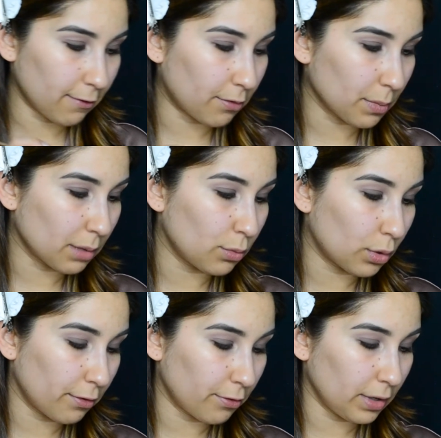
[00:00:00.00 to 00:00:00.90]
from the
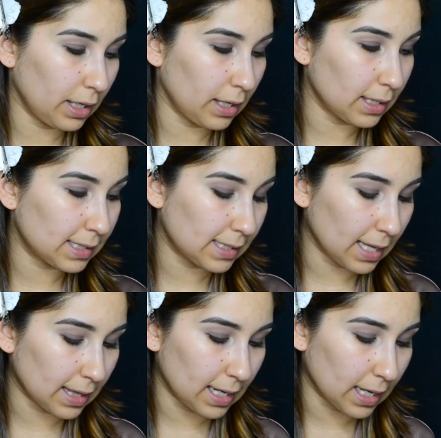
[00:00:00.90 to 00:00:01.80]
Morphe
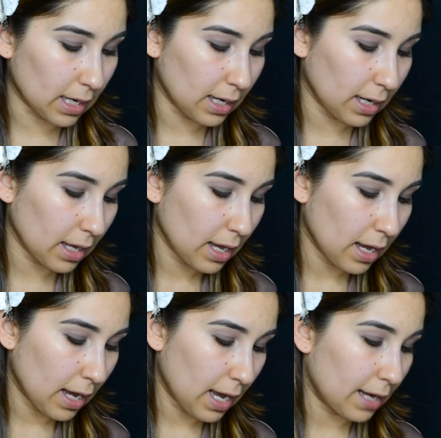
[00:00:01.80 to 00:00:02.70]
set that I got
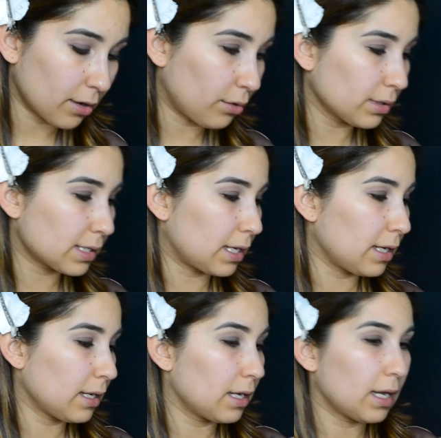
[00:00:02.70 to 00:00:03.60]
at
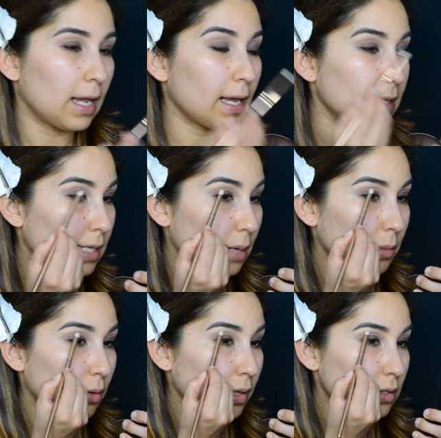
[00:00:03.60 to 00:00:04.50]
Ulta, and I'm
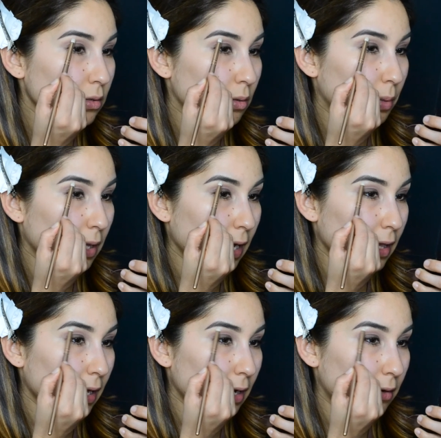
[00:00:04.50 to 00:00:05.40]
going to apply
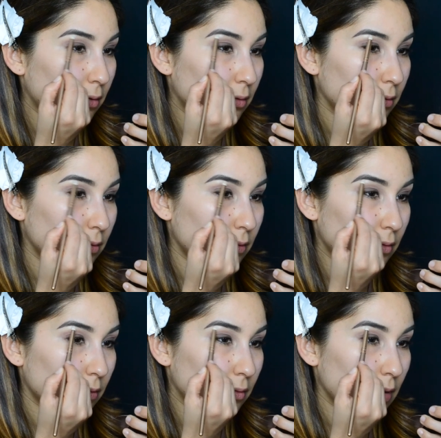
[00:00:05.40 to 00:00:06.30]
that
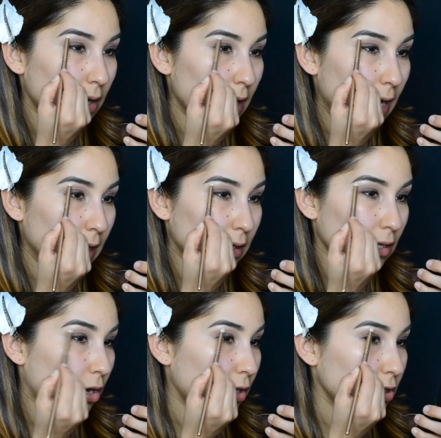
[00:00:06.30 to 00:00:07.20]
at the
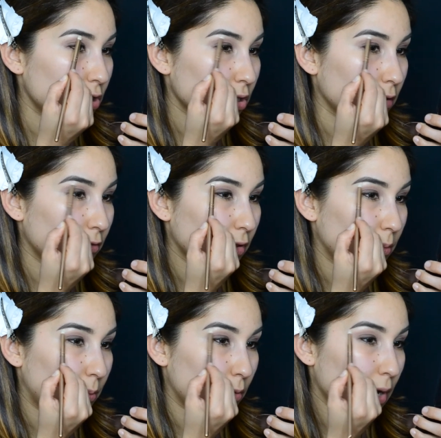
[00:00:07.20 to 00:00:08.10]
arch of the
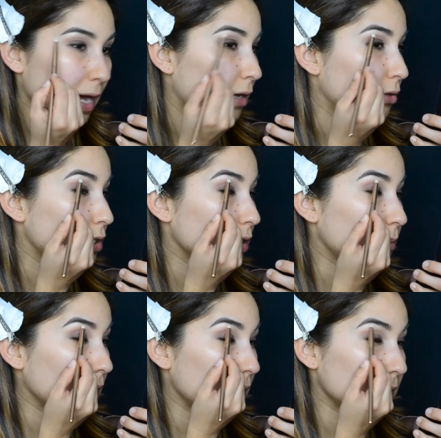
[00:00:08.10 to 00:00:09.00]
brow just
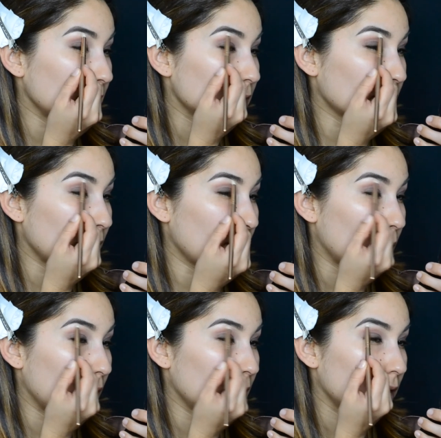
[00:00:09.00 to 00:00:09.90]
because that's where I
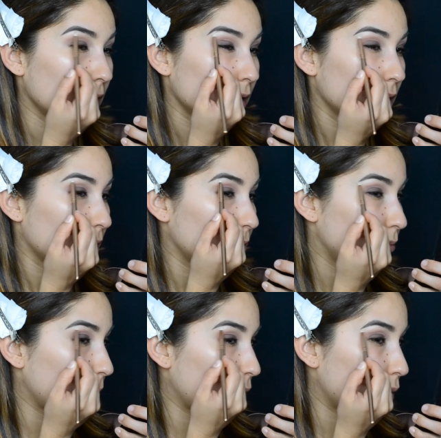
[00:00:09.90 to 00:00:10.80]
want
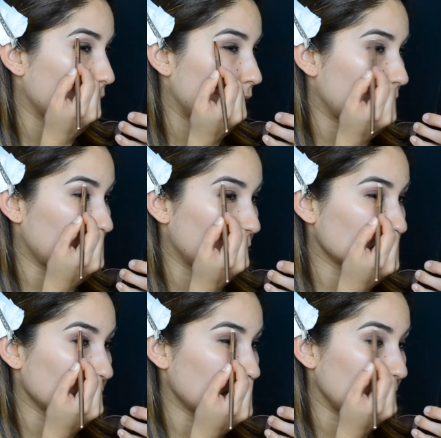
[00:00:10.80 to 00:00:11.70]

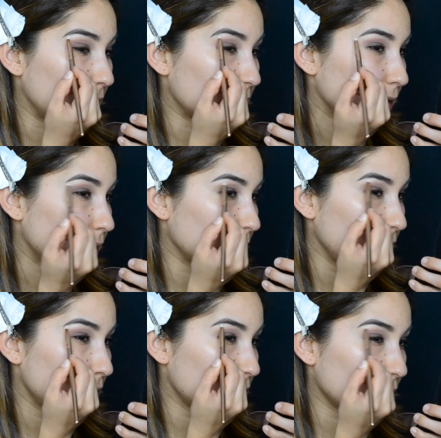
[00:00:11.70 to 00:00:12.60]
most of the
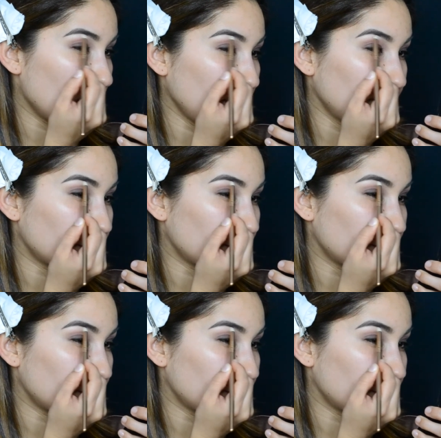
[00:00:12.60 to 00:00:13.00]
intensity to go.